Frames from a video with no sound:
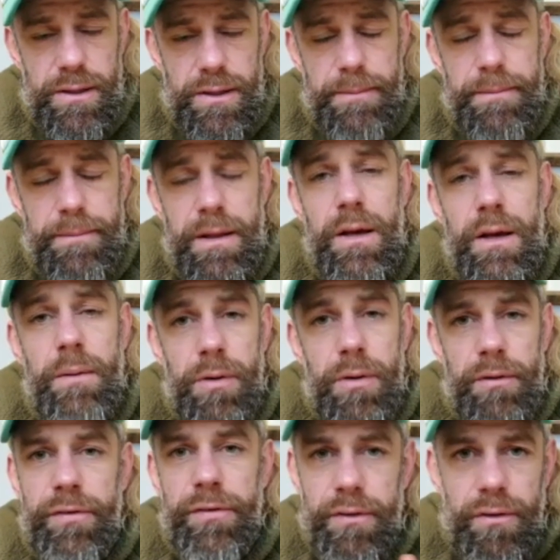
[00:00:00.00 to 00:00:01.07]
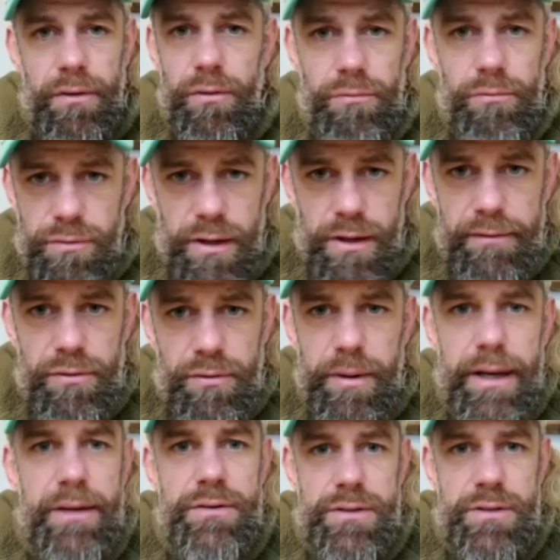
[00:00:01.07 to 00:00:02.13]
Yeah, but for
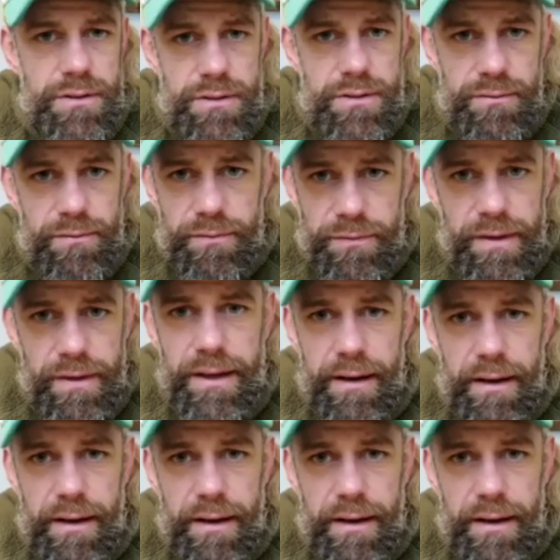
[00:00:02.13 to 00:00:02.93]
everyone else that's fit,